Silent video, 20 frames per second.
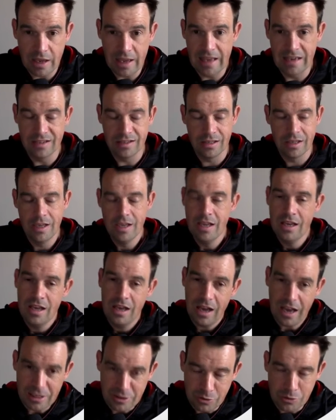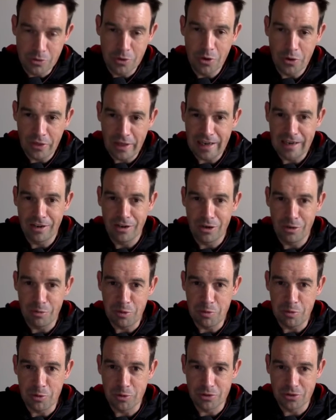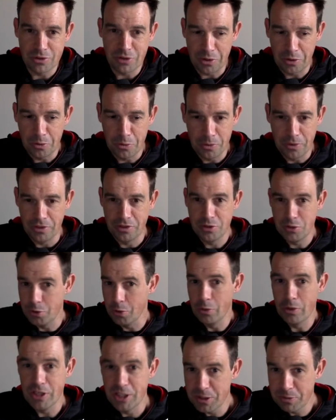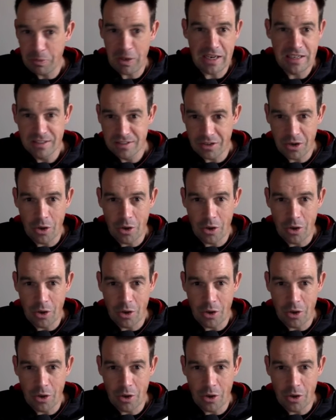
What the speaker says: And I do know that a lot of people struggle with storage space